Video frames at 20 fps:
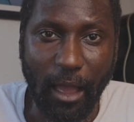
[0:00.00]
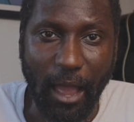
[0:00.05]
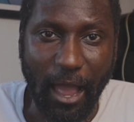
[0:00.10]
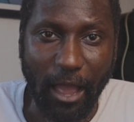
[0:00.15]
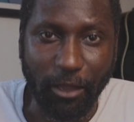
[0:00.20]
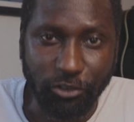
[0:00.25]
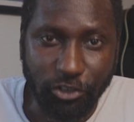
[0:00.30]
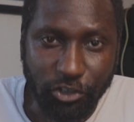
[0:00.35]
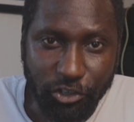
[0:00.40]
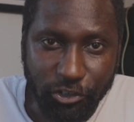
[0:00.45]

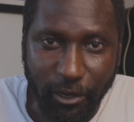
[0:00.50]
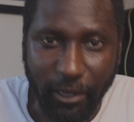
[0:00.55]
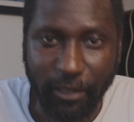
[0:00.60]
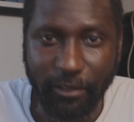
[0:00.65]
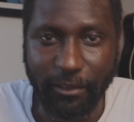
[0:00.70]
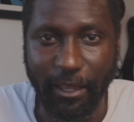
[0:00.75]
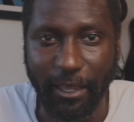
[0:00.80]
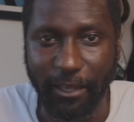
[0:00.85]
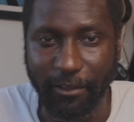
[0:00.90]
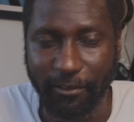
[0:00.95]
how
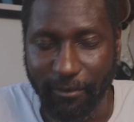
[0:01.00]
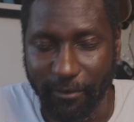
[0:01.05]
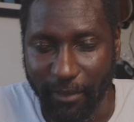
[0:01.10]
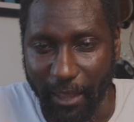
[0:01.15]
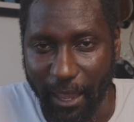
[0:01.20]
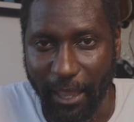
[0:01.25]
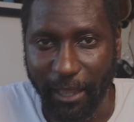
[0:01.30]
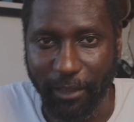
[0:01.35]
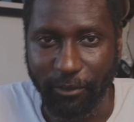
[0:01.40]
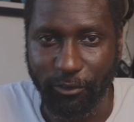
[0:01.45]
strict they
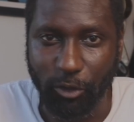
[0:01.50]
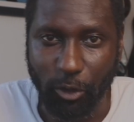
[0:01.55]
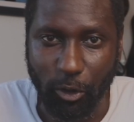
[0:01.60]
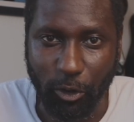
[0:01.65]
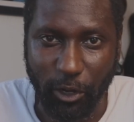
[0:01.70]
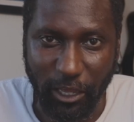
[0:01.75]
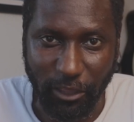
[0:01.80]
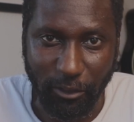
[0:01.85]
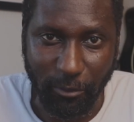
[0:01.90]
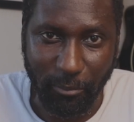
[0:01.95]
stay to
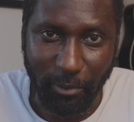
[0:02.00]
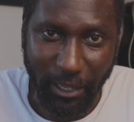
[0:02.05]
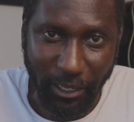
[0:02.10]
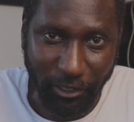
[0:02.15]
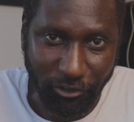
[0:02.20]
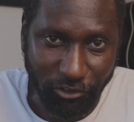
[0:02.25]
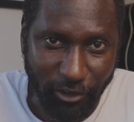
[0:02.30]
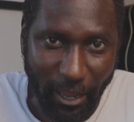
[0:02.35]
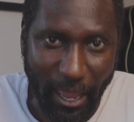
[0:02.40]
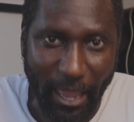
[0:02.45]
either
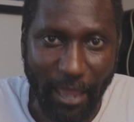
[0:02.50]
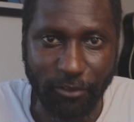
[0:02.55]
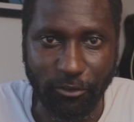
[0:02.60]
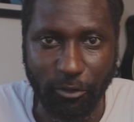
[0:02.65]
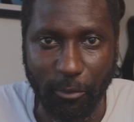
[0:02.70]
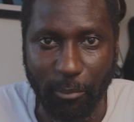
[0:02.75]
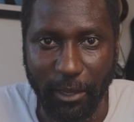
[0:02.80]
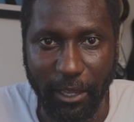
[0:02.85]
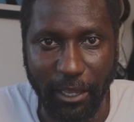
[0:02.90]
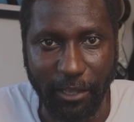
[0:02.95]
playing jazz
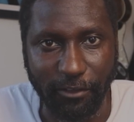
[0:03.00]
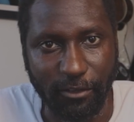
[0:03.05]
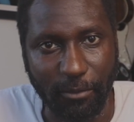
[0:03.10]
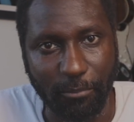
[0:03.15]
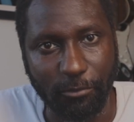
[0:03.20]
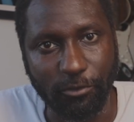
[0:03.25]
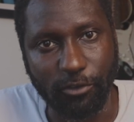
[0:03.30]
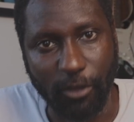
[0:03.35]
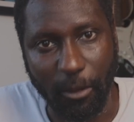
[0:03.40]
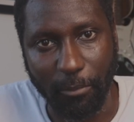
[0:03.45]
or playing
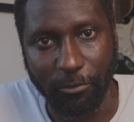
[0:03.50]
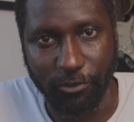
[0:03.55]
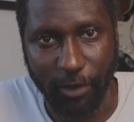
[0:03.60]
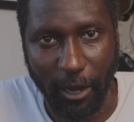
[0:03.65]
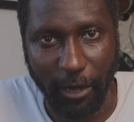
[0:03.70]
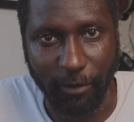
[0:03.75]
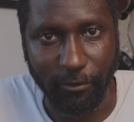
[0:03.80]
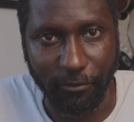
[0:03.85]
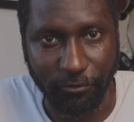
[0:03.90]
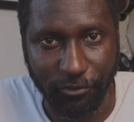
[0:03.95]
some
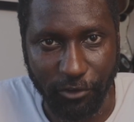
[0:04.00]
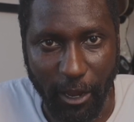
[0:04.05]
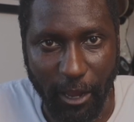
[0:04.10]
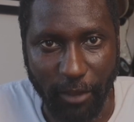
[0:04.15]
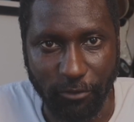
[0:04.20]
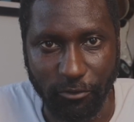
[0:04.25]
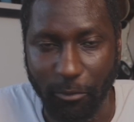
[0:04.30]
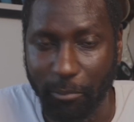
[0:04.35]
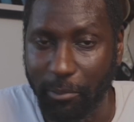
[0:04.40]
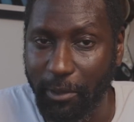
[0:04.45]
subgenre of
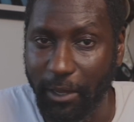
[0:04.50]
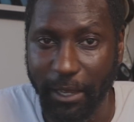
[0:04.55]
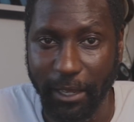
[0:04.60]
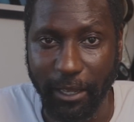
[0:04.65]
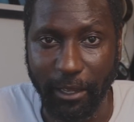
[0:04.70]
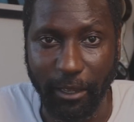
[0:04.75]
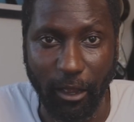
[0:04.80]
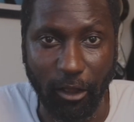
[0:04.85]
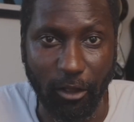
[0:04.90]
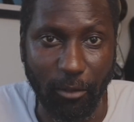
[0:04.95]
jazz or
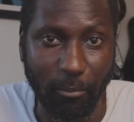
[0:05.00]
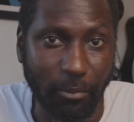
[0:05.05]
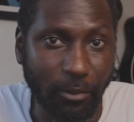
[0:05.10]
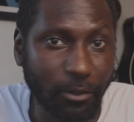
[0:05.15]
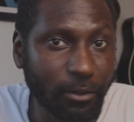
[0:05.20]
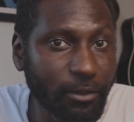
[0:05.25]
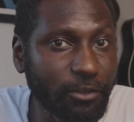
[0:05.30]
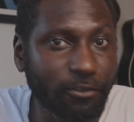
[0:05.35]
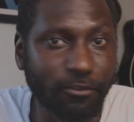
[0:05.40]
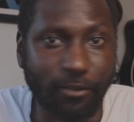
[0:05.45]
playing a
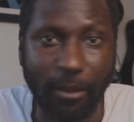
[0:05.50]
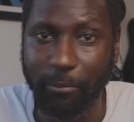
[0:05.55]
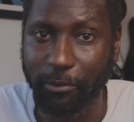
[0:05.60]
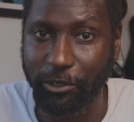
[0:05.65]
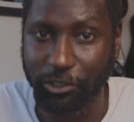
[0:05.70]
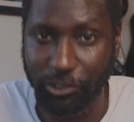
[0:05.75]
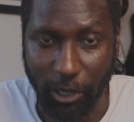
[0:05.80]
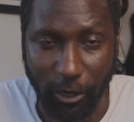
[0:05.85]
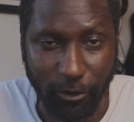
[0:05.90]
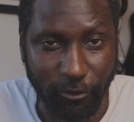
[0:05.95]
completely
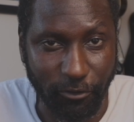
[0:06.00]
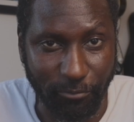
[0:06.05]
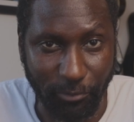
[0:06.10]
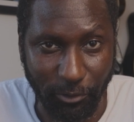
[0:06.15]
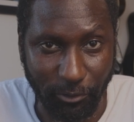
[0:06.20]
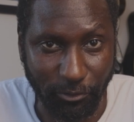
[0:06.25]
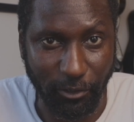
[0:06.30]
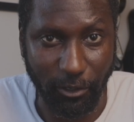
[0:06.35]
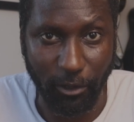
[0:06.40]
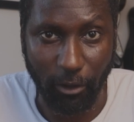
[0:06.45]
separate genre of
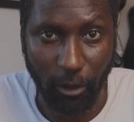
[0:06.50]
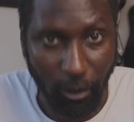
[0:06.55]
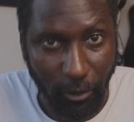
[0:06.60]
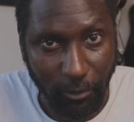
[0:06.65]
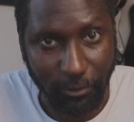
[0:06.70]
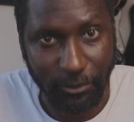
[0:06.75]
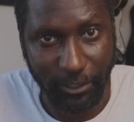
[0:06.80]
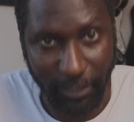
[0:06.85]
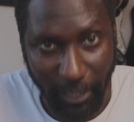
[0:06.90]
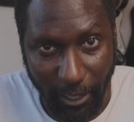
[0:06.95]
music
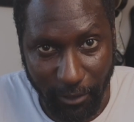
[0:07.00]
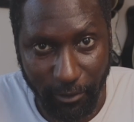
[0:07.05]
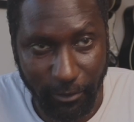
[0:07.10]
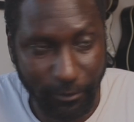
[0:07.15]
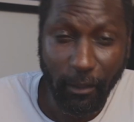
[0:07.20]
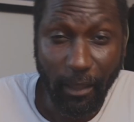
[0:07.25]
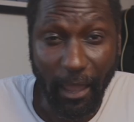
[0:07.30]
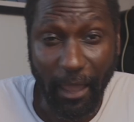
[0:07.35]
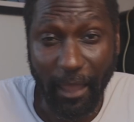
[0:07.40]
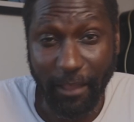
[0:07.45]
altogether.
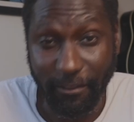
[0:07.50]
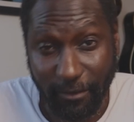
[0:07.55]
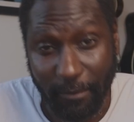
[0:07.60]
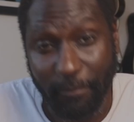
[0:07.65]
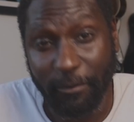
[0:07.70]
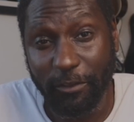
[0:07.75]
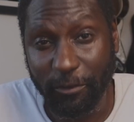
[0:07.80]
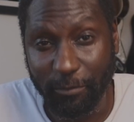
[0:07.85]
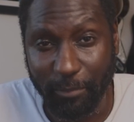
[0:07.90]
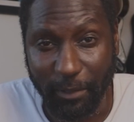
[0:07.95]
And some
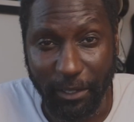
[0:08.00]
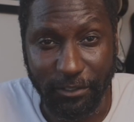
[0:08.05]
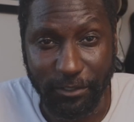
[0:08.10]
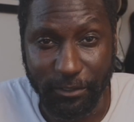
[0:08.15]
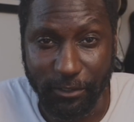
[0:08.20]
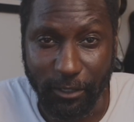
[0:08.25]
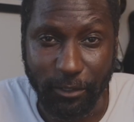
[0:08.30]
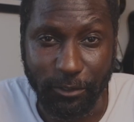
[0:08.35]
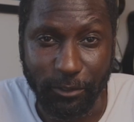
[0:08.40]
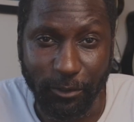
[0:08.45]
of these
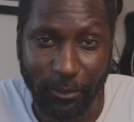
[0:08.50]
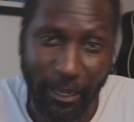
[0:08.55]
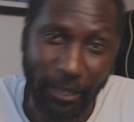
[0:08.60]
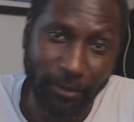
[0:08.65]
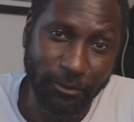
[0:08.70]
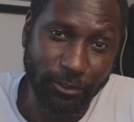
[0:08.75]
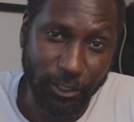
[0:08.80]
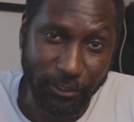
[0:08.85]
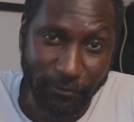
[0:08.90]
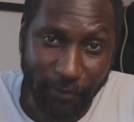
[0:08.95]
places also
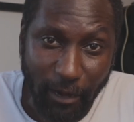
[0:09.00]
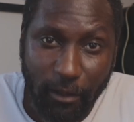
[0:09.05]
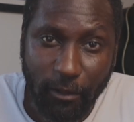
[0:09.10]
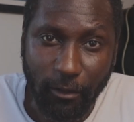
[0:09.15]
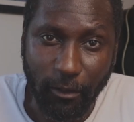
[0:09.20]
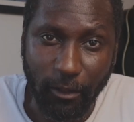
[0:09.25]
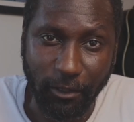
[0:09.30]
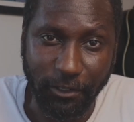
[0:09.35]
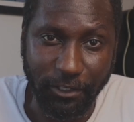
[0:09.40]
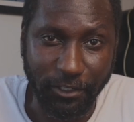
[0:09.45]
now serve
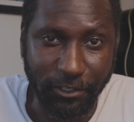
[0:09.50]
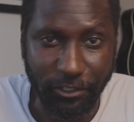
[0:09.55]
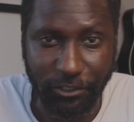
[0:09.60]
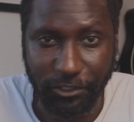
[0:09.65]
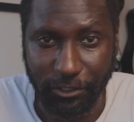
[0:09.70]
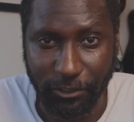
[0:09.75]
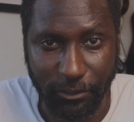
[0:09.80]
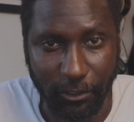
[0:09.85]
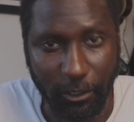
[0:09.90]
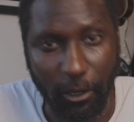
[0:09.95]
alcohol in
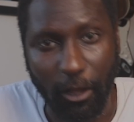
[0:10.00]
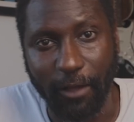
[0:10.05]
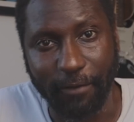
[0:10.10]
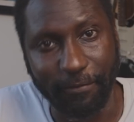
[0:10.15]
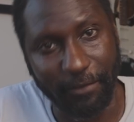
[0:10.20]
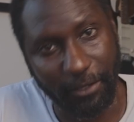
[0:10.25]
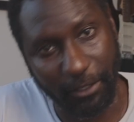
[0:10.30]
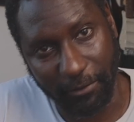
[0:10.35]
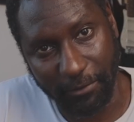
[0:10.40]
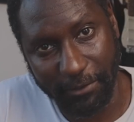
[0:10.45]
addition to
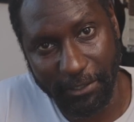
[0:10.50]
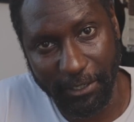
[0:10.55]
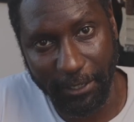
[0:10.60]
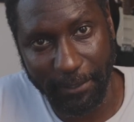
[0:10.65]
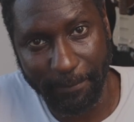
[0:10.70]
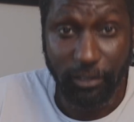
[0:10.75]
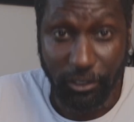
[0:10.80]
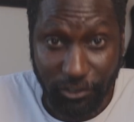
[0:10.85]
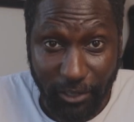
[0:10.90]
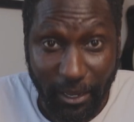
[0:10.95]
coffee and
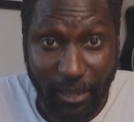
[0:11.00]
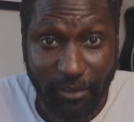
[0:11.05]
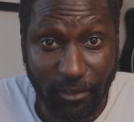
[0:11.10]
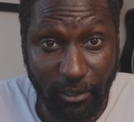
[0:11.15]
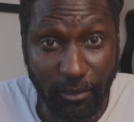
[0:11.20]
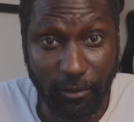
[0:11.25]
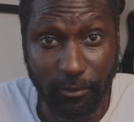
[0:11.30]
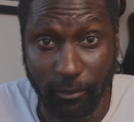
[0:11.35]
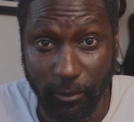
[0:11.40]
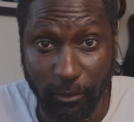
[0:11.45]
tea. The Jazz
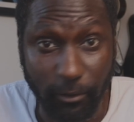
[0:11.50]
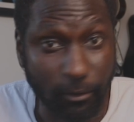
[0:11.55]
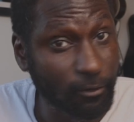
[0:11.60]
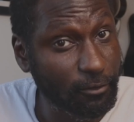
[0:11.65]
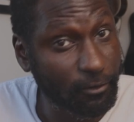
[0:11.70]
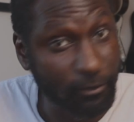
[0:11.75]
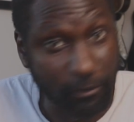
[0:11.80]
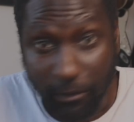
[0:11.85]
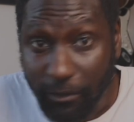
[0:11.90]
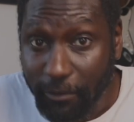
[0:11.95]
Kisa
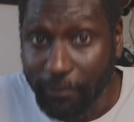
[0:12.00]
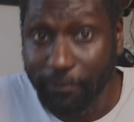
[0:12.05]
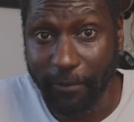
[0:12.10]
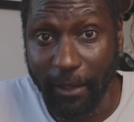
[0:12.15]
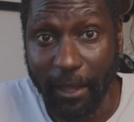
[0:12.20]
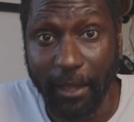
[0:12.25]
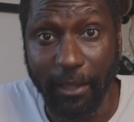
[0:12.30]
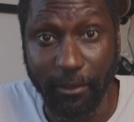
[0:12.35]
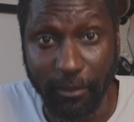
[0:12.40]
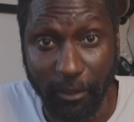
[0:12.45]

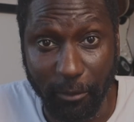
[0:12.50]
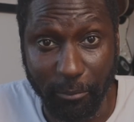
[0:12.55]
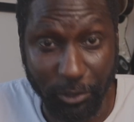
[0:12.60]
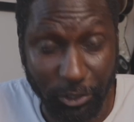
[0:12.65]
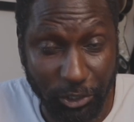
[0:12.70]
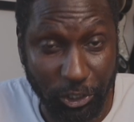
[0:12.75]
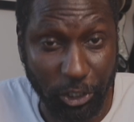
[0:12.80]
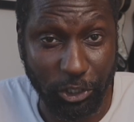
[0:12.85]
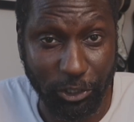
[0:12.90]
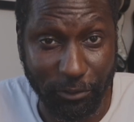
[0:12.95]
solidified the
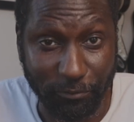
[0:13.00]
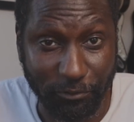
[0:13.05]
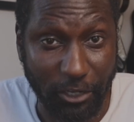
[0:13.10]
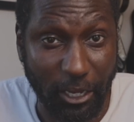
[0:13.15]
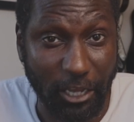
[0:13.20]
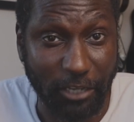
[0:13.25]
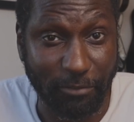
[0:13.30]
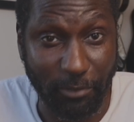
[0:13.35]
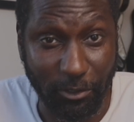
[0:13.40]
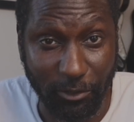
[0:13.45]
appreciation of
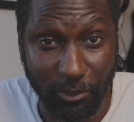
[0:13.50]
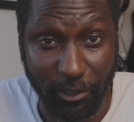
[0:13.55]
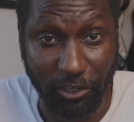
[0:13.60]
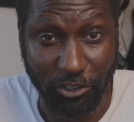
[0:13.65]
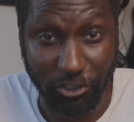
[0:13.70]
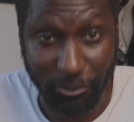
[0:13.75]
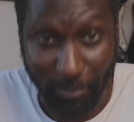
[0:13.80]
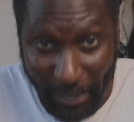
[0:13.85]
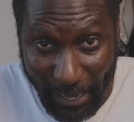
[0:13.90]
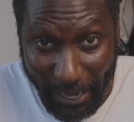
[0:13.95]
jazz music
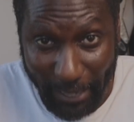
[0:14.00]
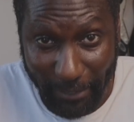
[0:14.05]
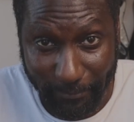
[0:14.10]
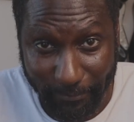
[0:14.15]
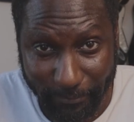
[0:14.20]
in Japan,